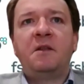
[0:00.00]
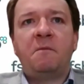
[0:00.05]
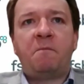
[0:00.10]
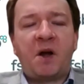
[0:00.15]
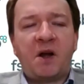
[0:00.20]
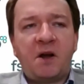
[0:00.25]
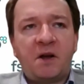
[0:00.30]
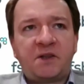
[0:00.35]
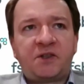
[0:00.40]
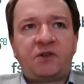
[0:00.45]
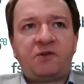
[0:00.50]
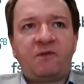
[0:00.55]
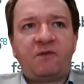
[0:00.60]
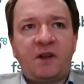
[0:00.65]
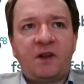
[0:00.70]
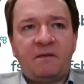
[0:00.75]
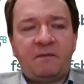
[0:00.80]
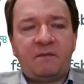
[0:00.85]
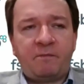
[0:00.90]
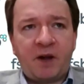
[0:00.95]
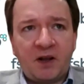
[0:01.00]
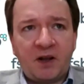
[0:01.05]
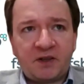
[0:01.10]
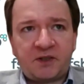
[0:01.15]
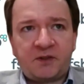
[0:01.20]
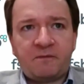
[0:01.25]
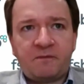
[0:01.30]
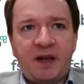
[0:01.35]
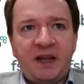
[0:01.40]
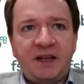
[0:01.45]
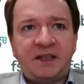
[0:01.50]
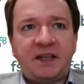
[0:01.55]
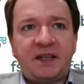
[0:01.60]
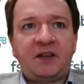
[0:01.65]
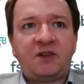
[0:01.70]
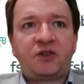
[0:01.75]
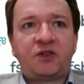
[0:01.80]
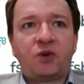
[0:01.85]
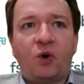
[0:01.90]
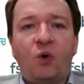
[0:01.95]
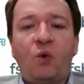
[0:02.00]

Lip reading: The personal meetings